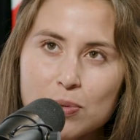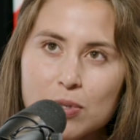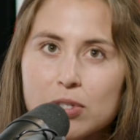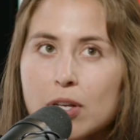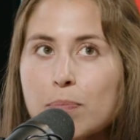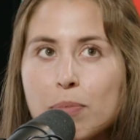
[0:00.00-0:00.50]
So
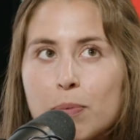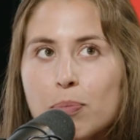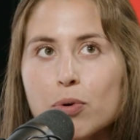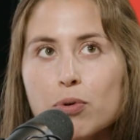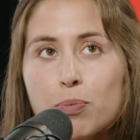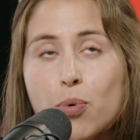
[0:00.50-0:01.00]
some
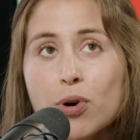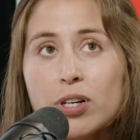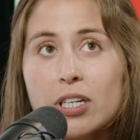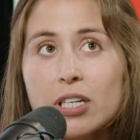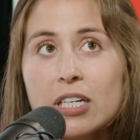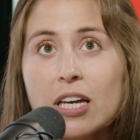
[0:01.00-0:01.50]
people
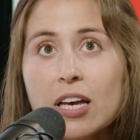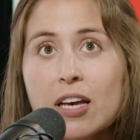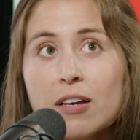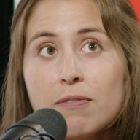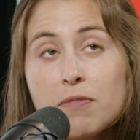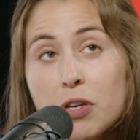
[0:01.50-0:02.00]
reported
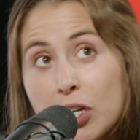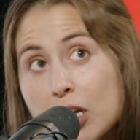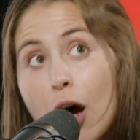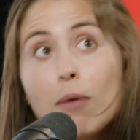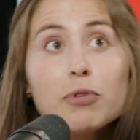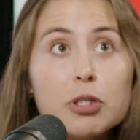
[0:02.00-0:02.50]
feeling
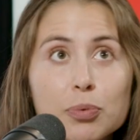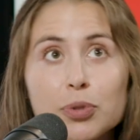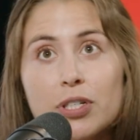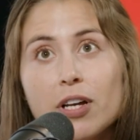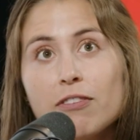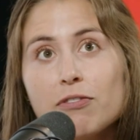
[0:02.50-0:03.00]
comfortable
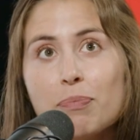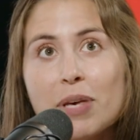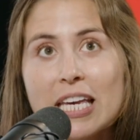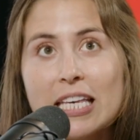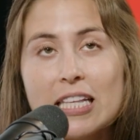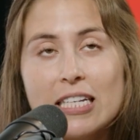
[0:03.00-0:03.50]
enough
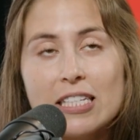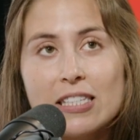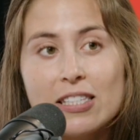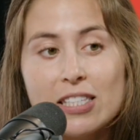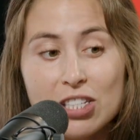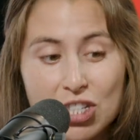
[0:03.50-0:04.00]
making these
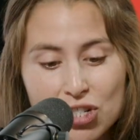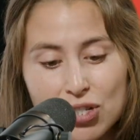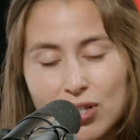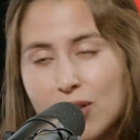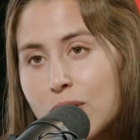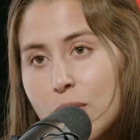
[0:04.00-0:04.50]
decisions
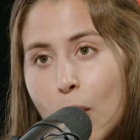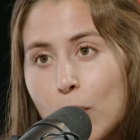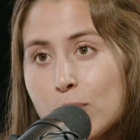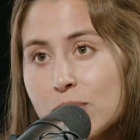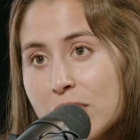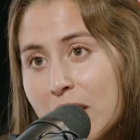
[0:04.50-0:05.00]
on their
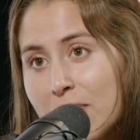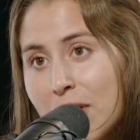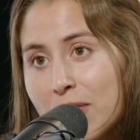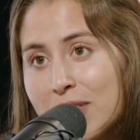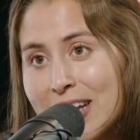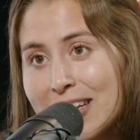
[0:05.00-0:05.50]
own, so they
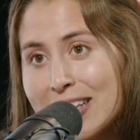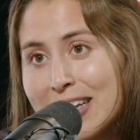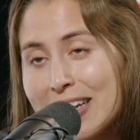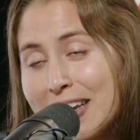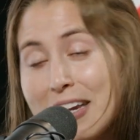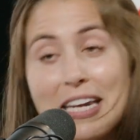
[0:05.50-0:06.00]
felt like they
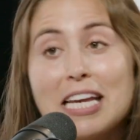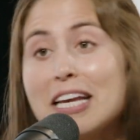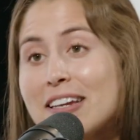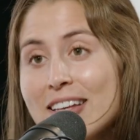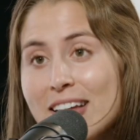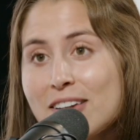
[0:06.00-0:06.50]
didn't
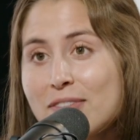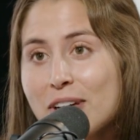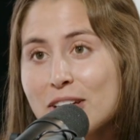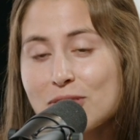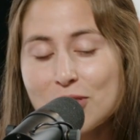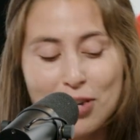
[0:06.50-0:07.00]
need an
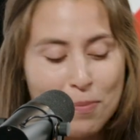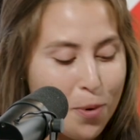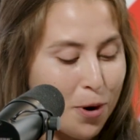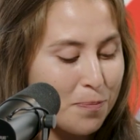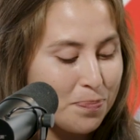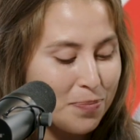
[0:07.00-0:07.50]
advisor
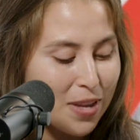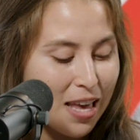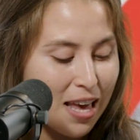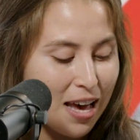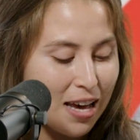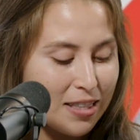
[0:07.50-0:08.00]
anymore,
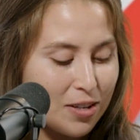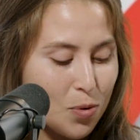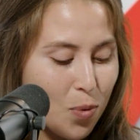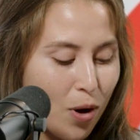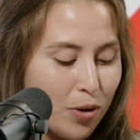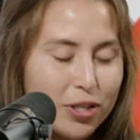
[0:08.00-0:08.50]
and then
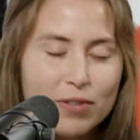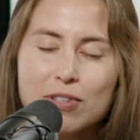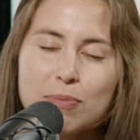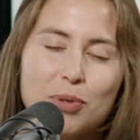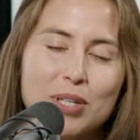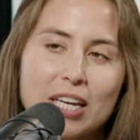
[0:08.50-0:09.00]
quality of
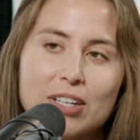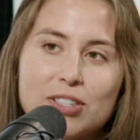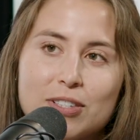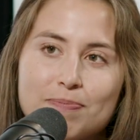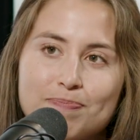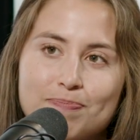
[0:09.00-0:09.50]

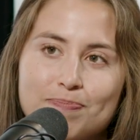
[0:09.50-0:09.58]
communication.